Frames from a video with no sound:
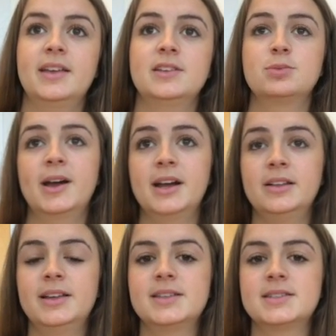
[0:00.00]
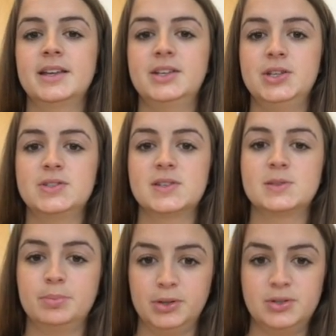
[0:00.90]
is wireless and uses
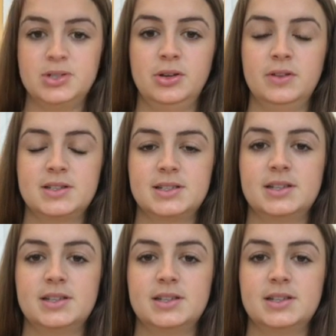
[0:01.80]
Bluetooth